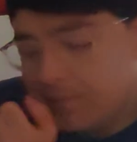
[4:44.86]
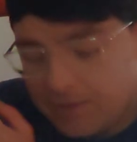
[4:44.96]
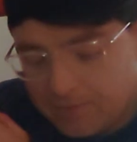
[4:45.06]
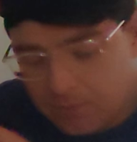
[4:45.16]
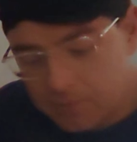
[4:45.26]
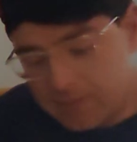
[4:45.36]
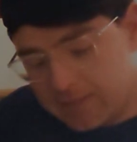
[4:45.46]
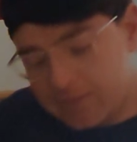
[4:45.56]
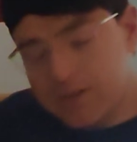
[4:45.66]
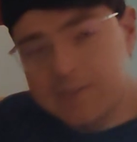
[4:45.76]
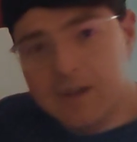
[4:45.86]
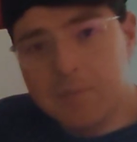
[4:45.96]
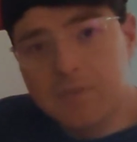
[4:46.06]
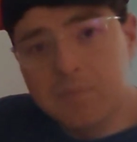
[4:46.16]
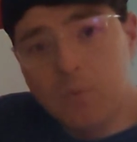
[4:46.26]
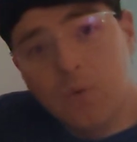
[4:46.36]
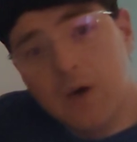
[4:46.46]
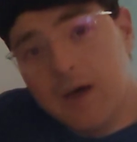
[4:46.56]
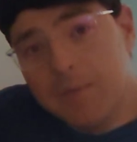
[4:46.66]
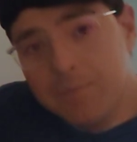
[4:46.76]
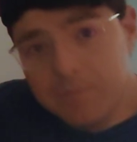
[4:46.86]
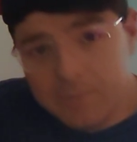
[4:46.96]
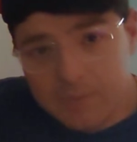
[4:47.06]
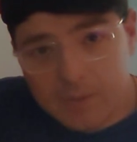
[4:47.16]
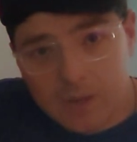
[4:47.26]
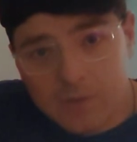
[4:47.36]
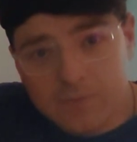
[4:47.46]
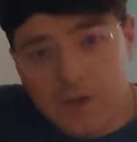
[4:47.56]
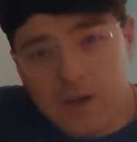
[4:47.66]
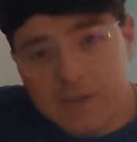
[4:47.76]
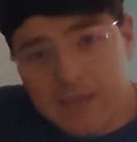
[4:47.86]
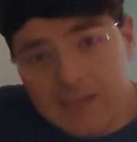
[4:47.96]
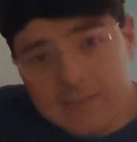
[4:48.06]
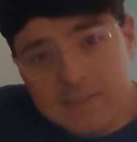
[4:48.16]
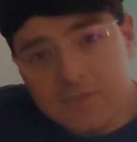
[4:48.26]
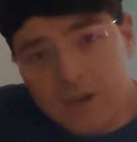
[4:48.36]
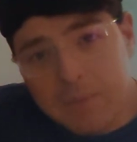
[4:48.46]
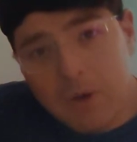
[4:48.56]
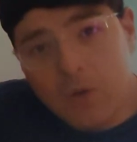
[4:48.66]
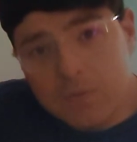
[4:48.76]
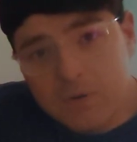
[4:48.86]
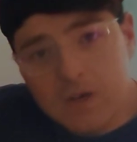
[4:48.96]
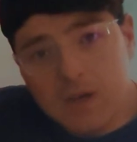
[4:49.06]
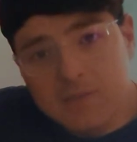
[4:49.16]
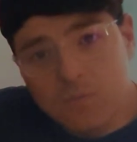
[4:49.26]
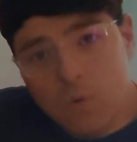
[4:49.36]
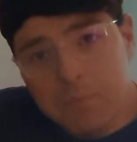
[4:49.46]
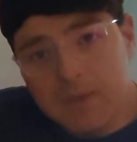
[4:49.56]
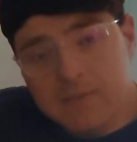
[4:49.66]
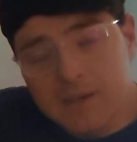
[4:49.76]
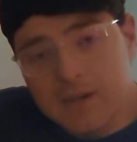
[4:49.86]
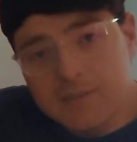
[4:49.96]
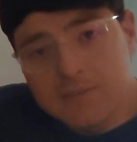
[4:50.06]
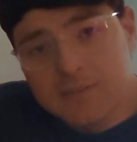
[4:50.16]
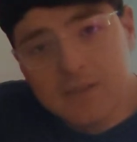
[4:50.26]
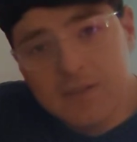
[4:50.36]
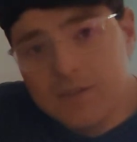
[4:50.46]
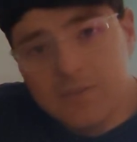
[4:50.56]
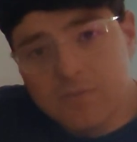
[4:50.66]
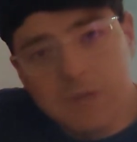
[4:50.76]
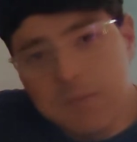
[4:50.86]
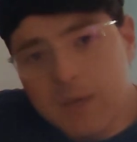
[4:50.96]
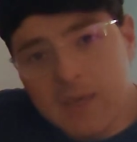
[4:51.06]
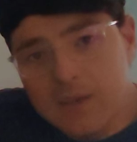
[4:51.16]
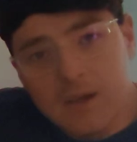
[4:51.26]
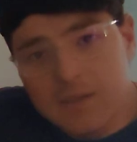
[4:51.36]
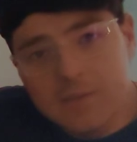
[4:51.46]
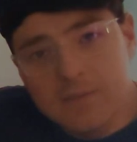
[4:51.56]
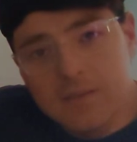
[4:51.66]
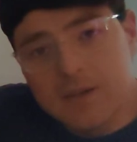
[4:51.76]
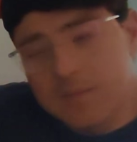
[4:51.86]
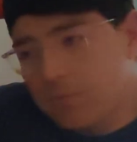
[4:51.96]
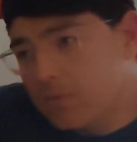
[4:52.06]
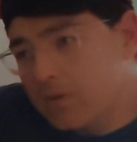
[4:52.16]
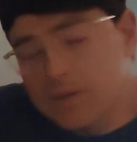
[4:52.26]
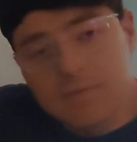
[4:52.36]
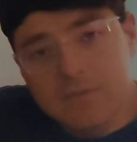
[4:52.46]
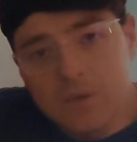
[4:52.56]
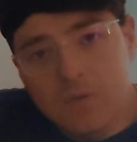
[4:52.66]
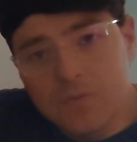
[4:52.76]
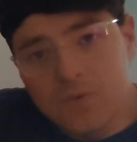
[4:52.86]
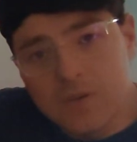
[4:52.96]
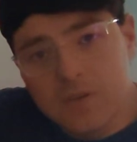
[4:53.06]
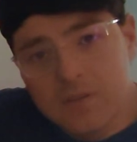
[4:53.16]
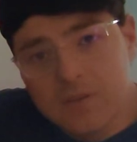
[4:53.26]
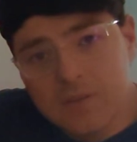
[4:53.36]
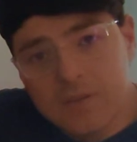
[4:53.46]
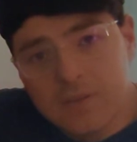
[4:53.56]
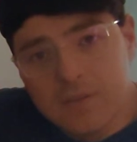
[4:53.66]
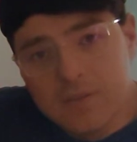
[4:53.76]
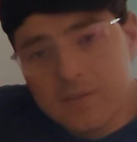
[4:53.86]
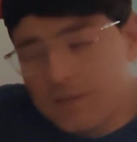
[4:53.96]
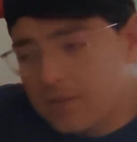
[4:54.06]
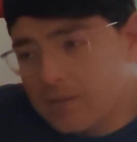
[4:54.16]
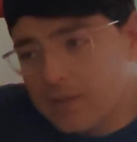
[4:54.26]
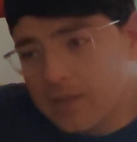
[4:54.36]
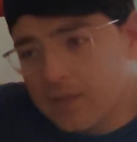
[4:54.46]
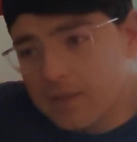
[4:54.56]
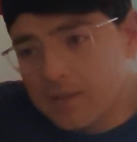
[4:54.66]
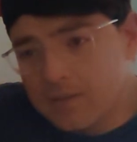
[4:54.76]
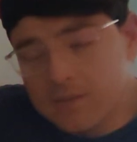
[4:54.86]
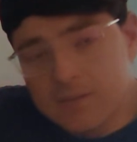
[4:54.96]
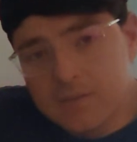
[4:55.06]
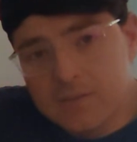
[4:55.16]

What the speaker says: definitely one to get distracted. I just bought loads of hard cases for like Pokemon cards and One Piece cards from eBay. I just bought like 200, and